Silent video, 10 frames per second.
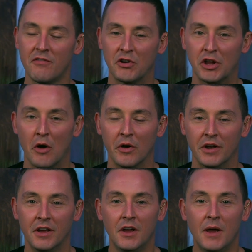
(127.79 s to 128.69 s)
Are you
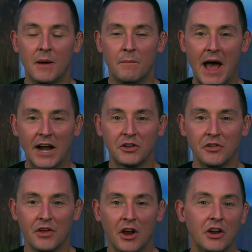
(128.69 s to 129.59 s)
going back to
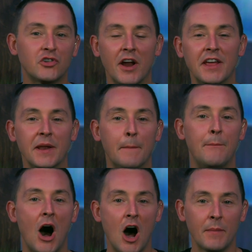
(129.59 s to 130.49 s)
there? Are you trying to hit a
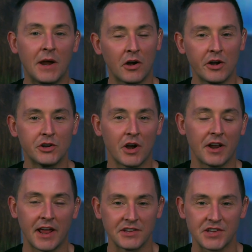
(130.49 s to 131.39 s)
bomb here, or are you trying to
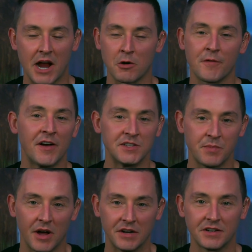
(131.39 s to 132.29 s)
get a sacrifice
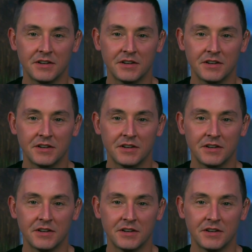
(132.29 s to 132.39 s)
bunt?